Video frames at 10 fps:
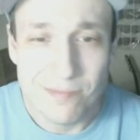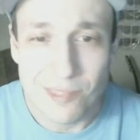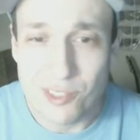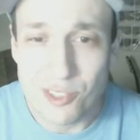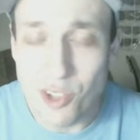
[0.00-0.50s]

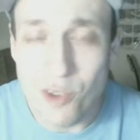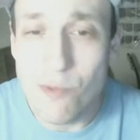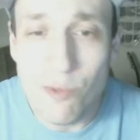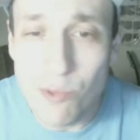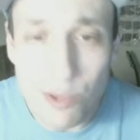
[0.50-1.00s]
So
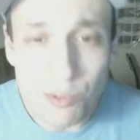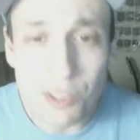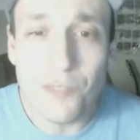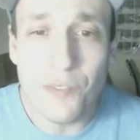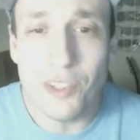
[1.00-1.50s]
what
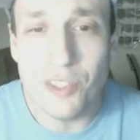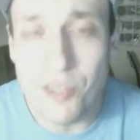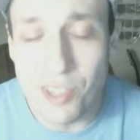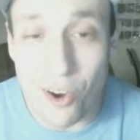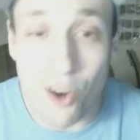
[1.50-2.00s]
the fuck do you
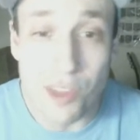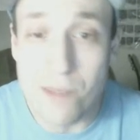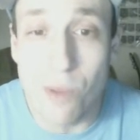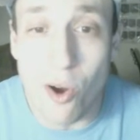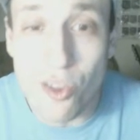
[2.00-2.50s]
care? Are they
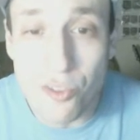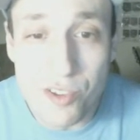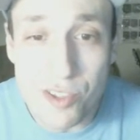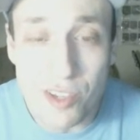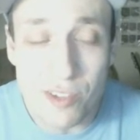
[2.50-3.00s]

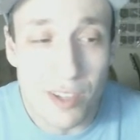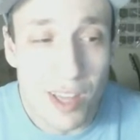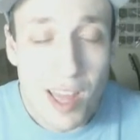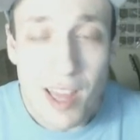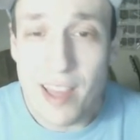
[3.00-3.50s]
bothering you?
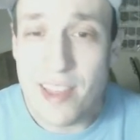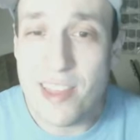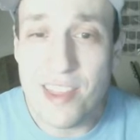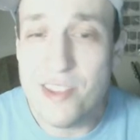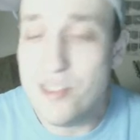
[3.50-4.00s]

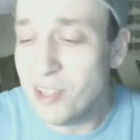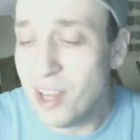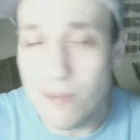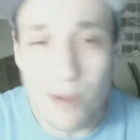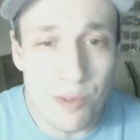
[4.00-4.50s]
And then you
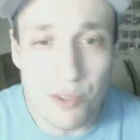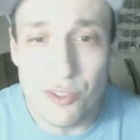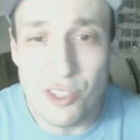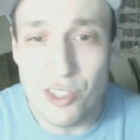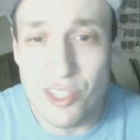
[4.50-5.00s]
come up with
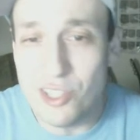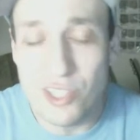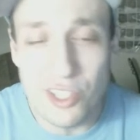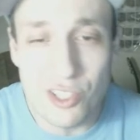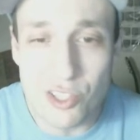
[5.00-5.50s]
all
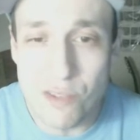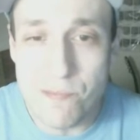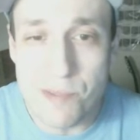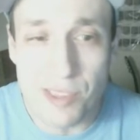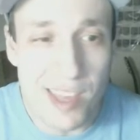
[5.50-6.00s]
these
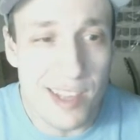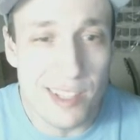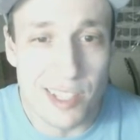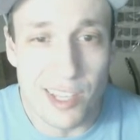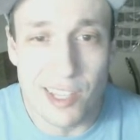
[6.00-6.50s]
stupid
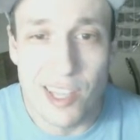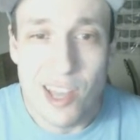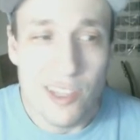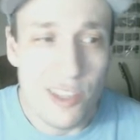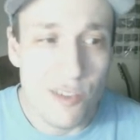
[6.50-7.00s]
things like
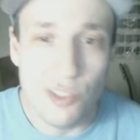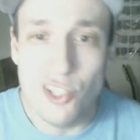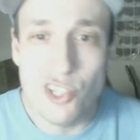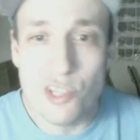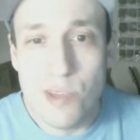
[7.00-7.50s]
the
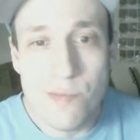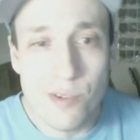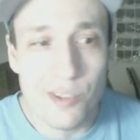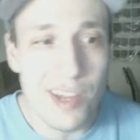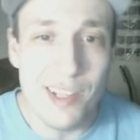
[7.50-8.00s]
religious
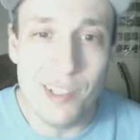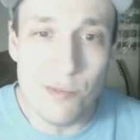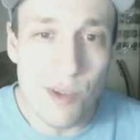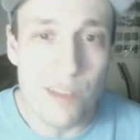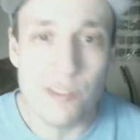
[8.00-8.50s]
people getting in
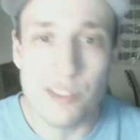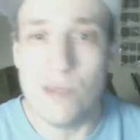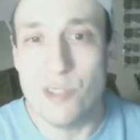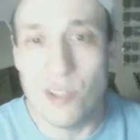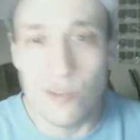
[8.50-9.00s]
the way of
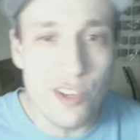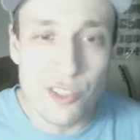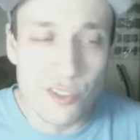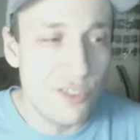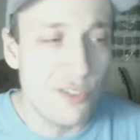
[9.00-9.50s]
stem cell
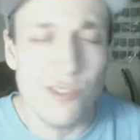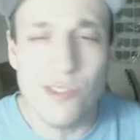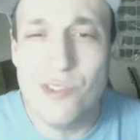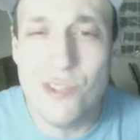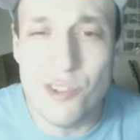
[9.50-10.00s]
research
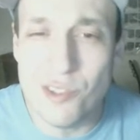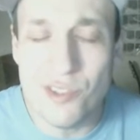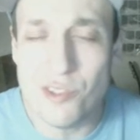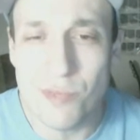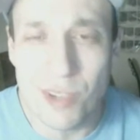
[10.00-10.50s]
or who
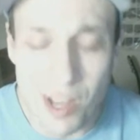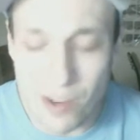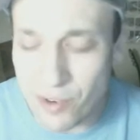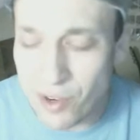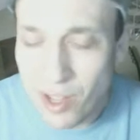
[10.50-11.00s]
knows
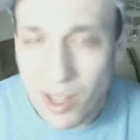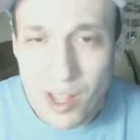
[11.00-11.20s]
whatever.